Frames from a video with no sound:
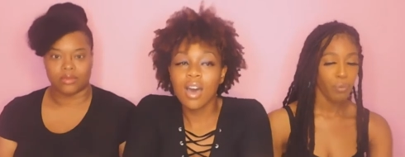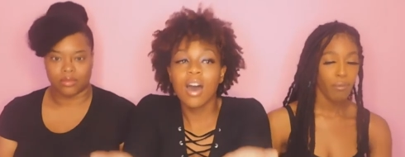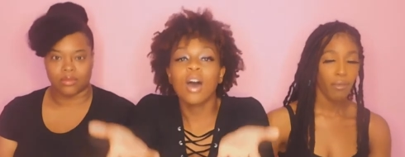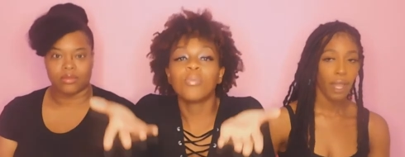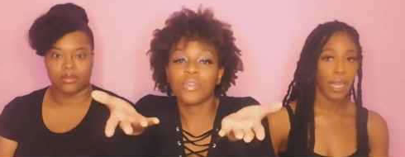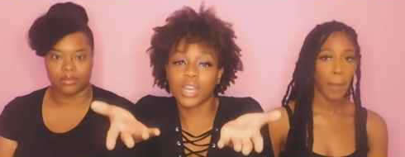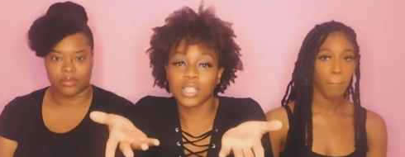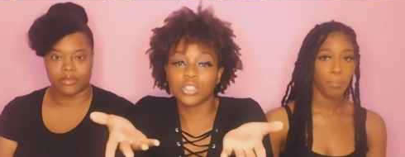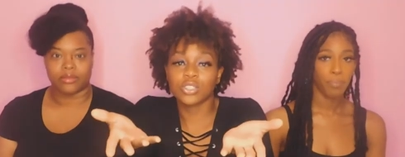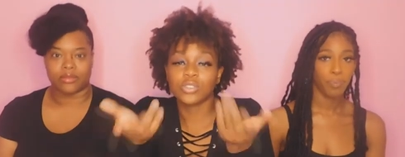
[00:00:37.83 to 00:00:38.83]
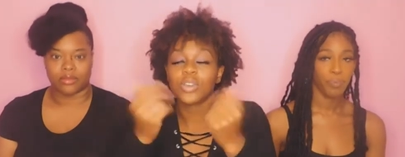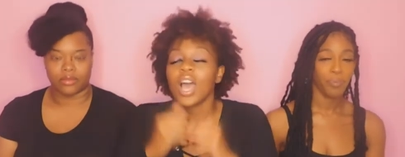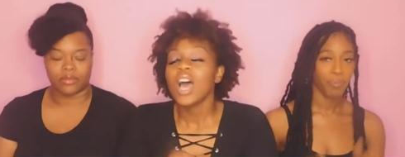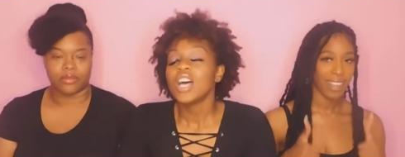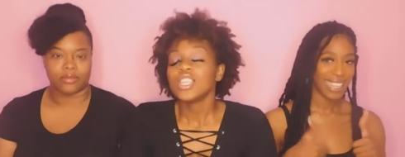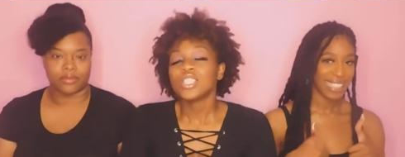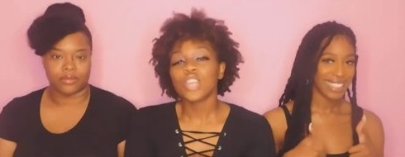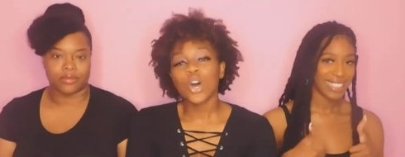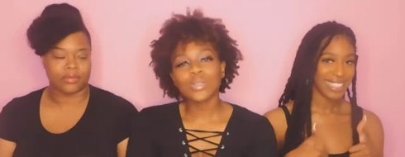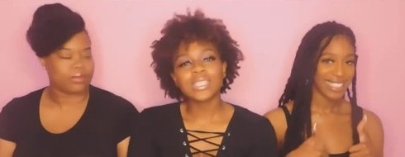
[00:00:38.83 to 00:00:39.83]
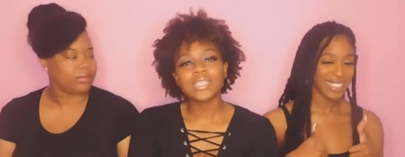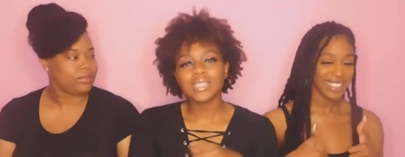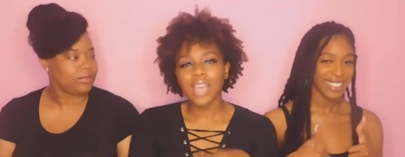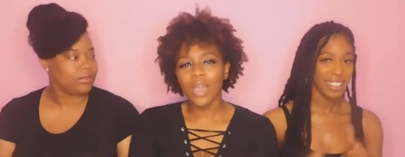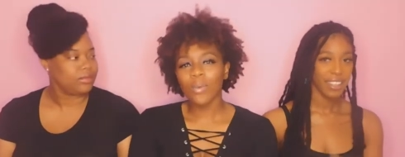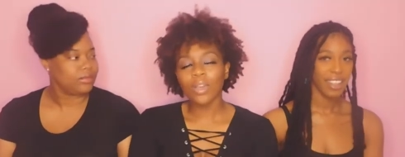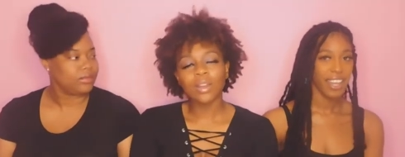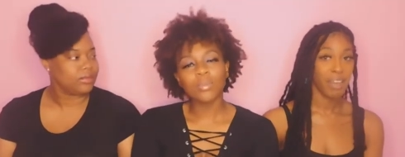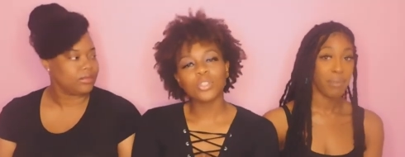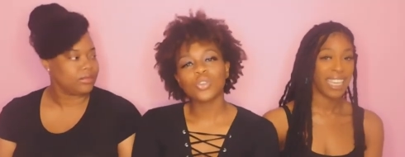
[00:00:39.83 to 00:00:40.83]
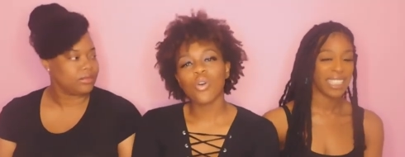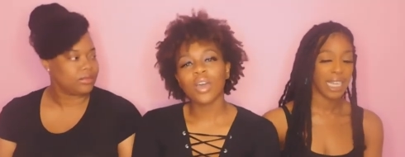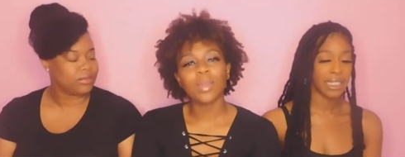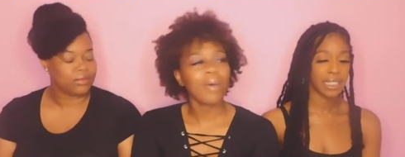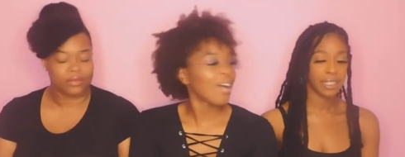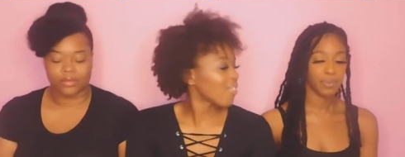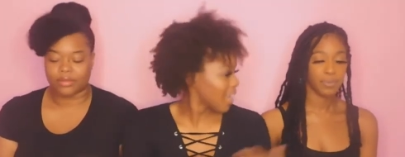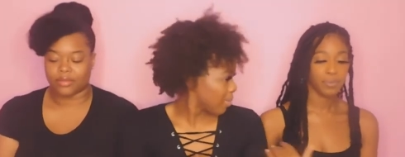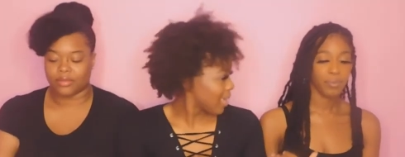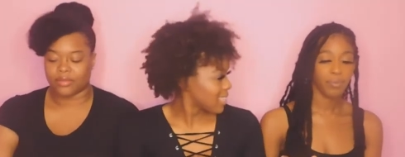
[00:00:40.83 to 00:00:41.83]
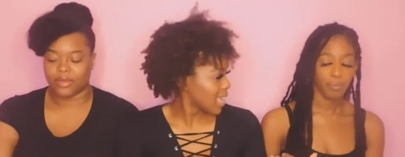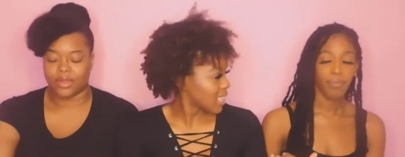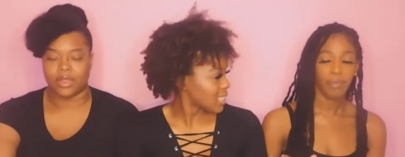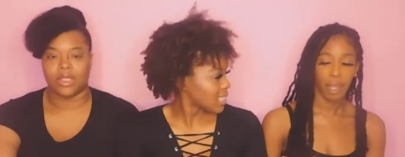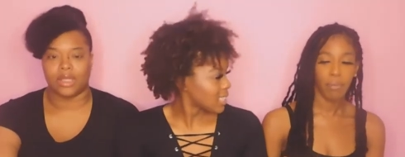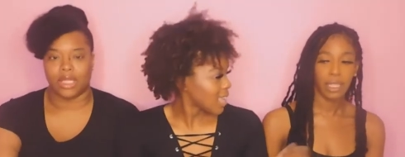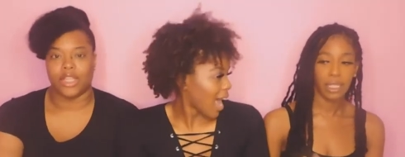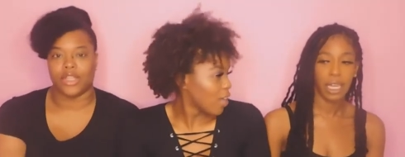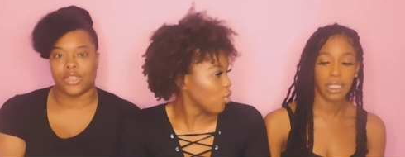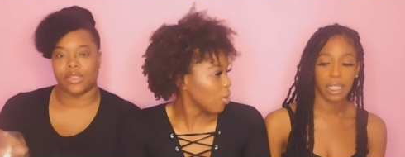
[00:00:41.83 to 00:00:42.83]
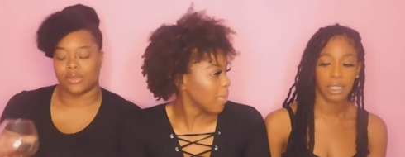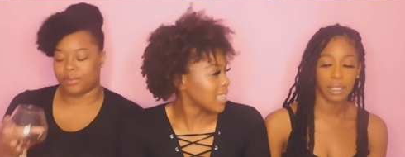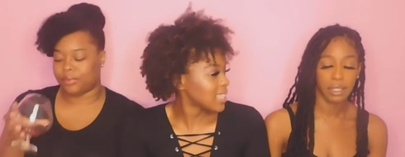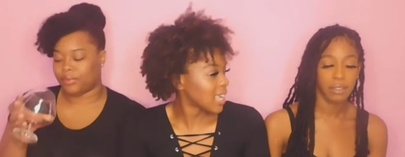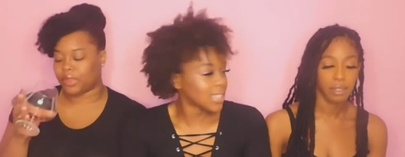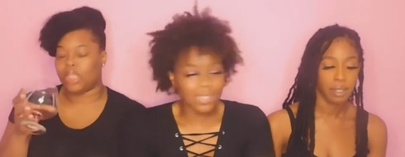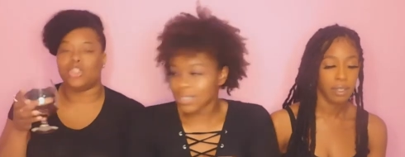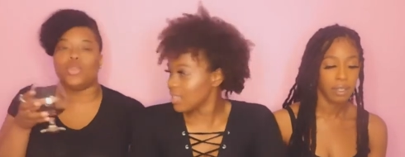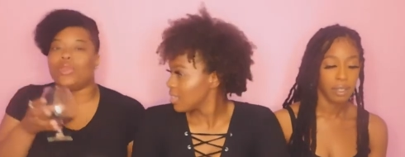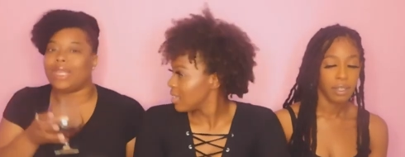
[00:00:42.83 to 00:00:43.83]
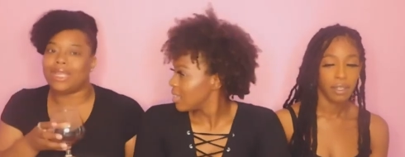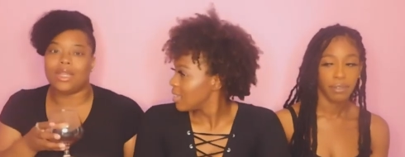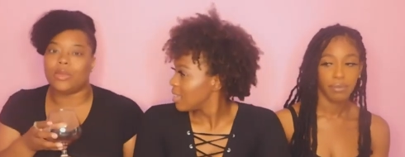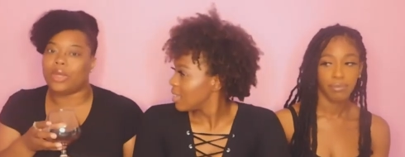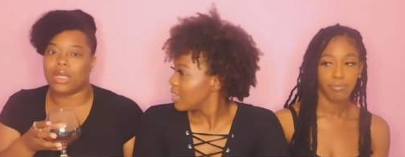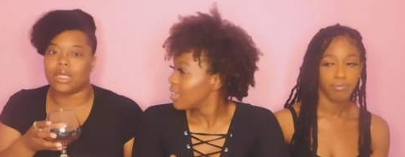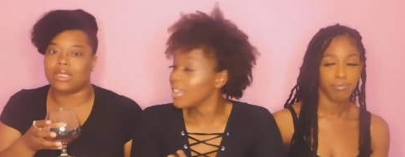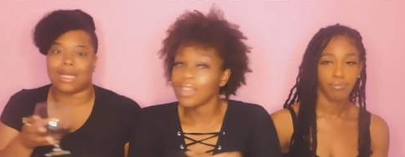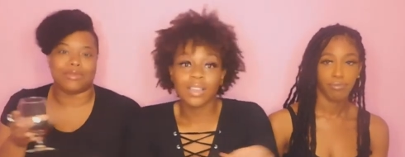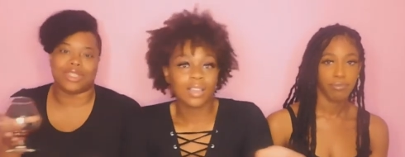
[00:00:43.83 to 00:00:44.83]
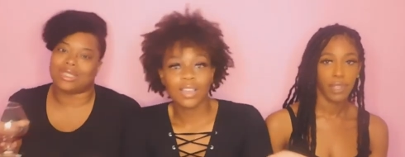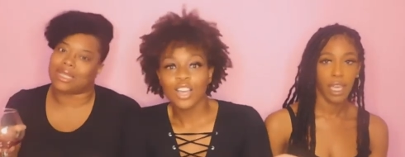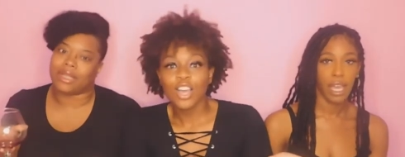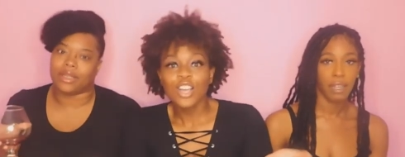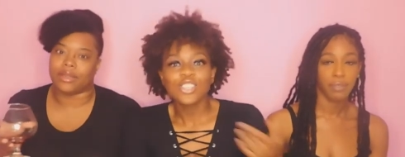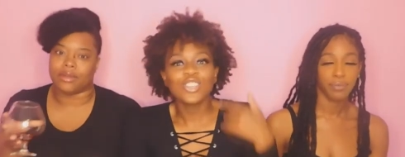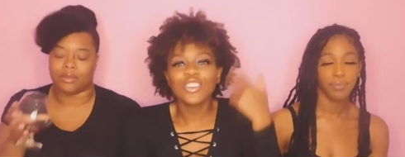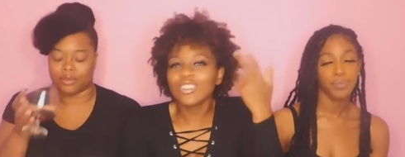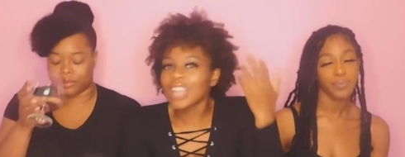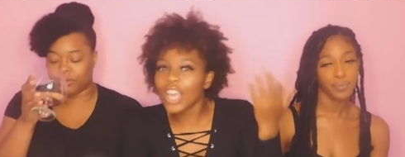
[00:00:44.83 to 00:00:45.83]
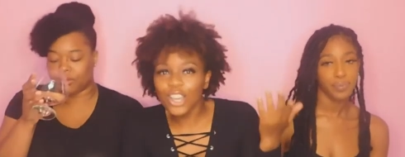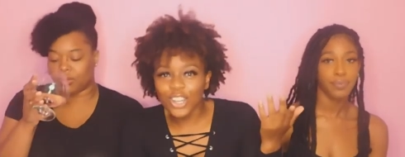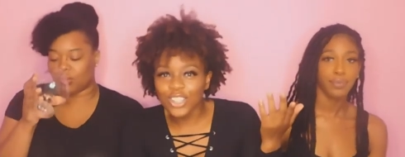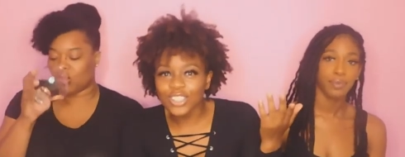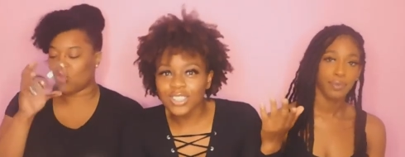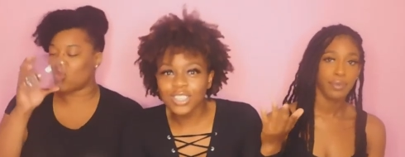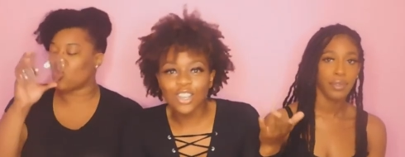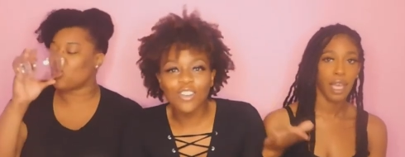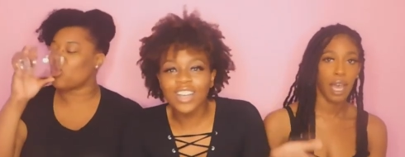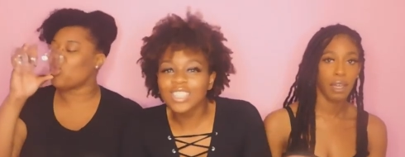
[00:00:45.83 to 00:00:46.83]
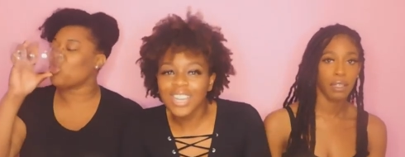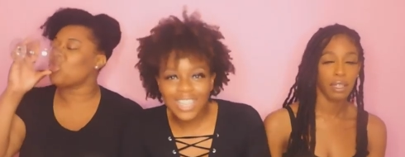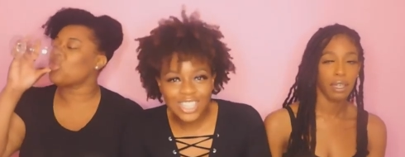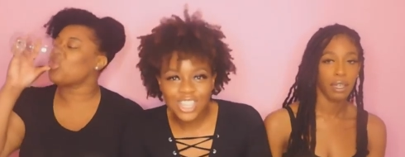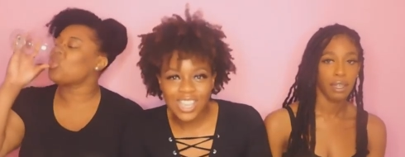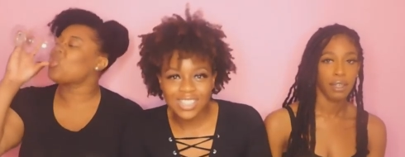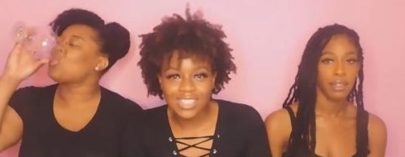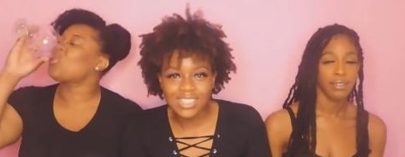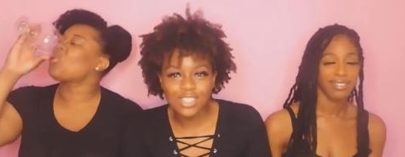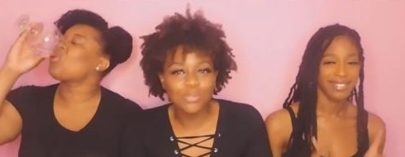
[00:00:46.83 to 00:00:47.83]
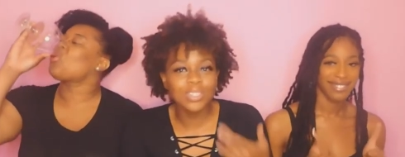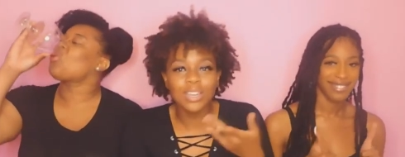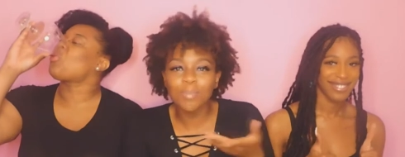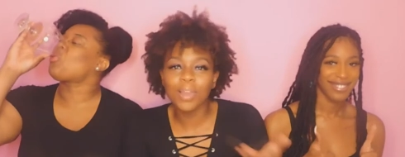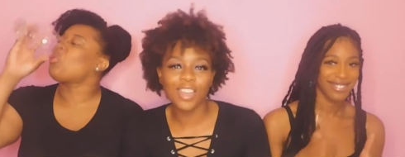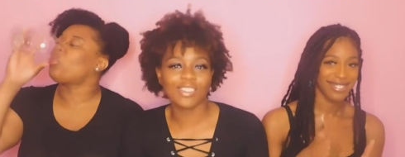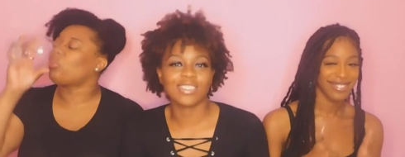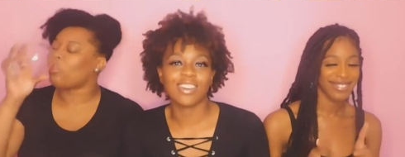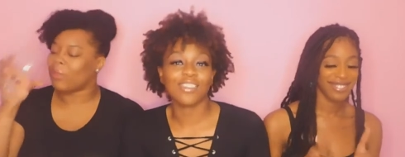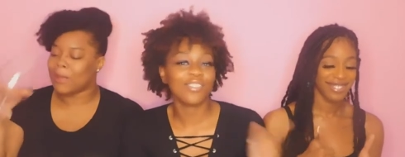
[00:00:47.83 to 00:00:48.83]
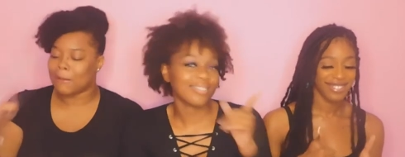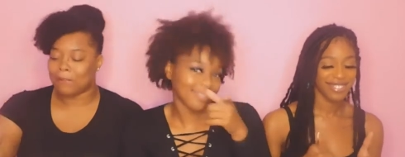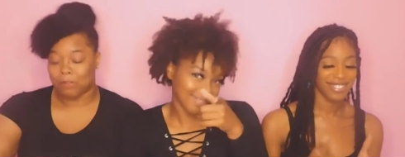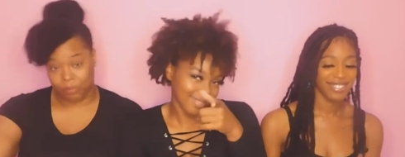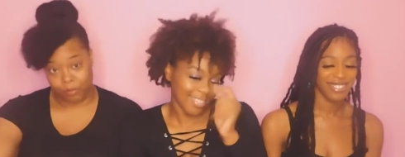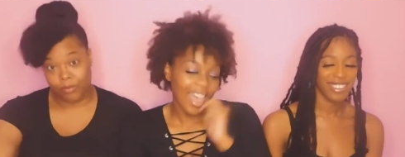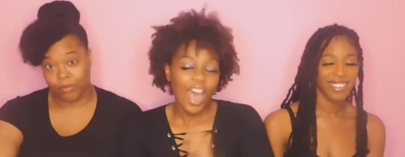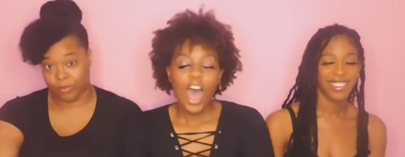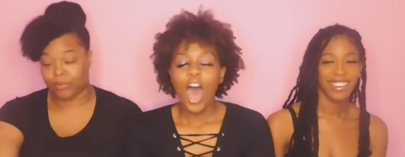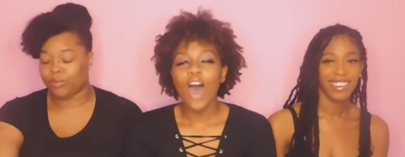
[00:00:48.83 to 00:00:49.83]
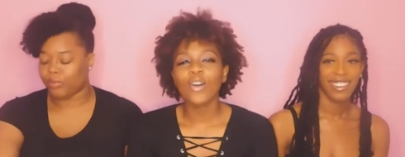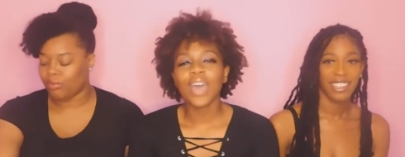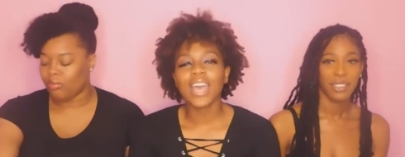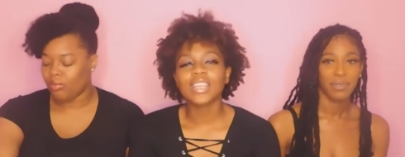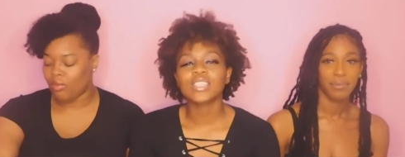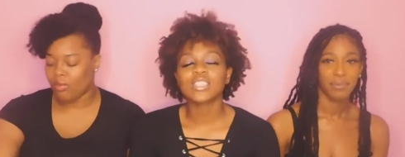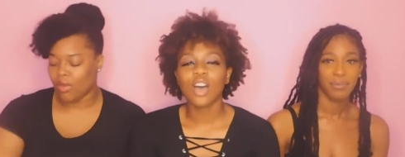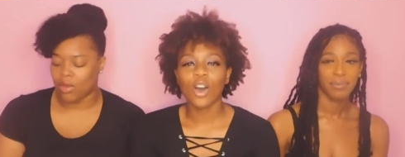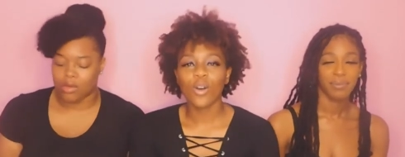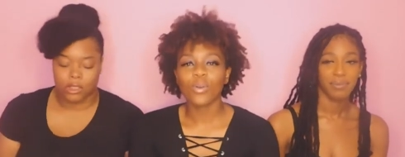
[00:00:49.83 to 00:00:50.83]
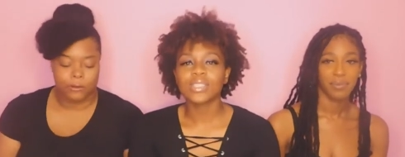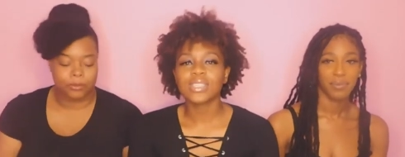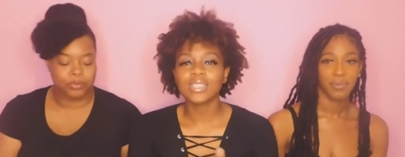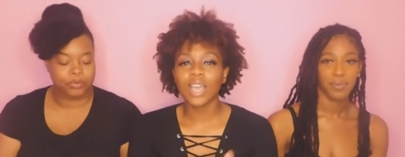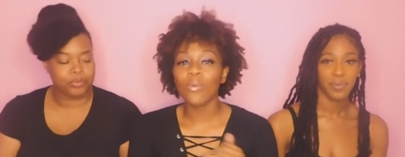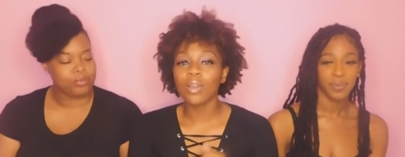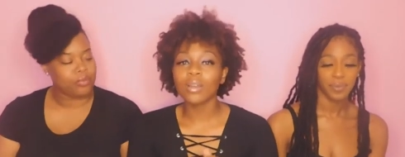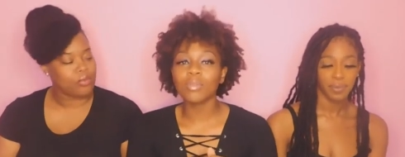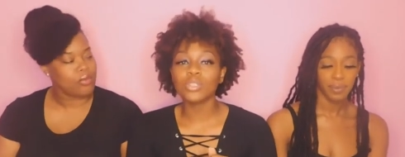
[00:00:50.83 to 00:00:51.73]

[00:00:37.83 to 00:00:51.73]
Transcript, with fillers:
Speaker 1: upgraded you. So today we're gonna be talking about, right? It makes sense. I knew it made sense. Cause you thinking it with us. I'm just saying. So you're thinkers. Congratulations. You didn't play yourself. Okay, so today we're gonna be